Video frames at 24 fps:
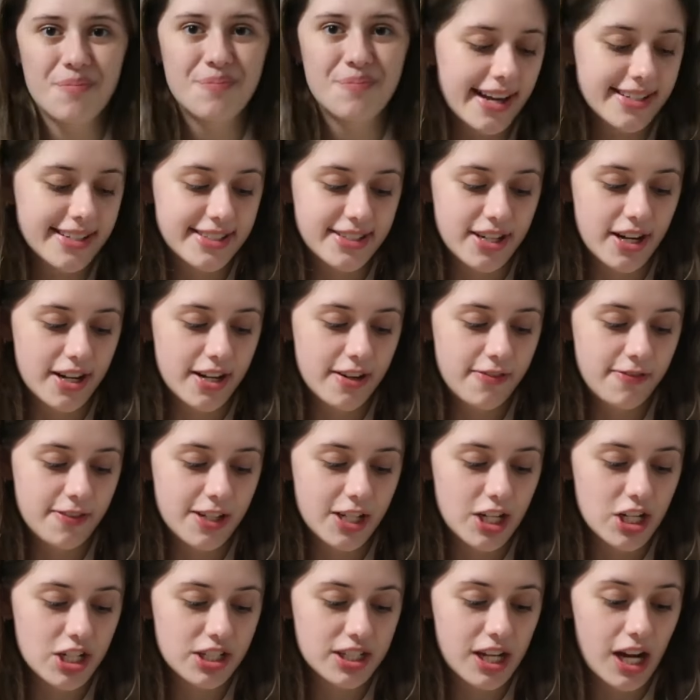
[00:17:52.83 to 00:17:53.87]
I started
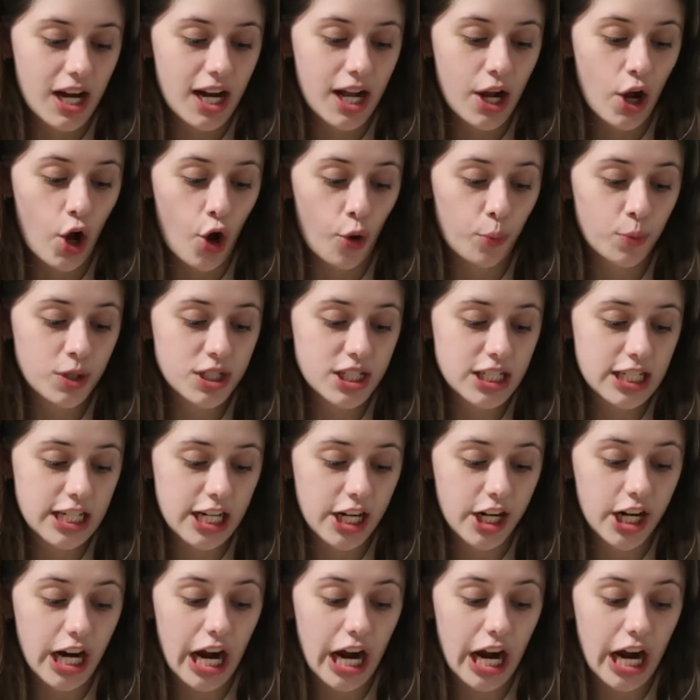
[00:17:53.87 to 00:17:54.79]
figure skating almost a year